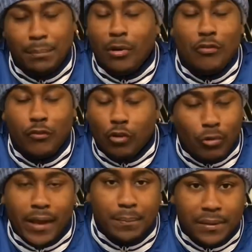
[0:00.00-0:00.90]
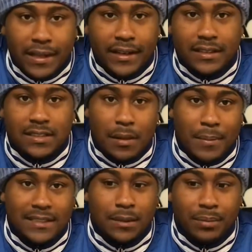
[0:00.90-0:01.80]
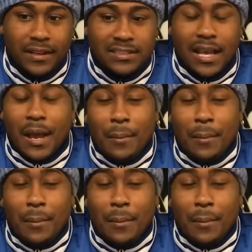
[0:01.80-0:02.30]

both great players, amazing players,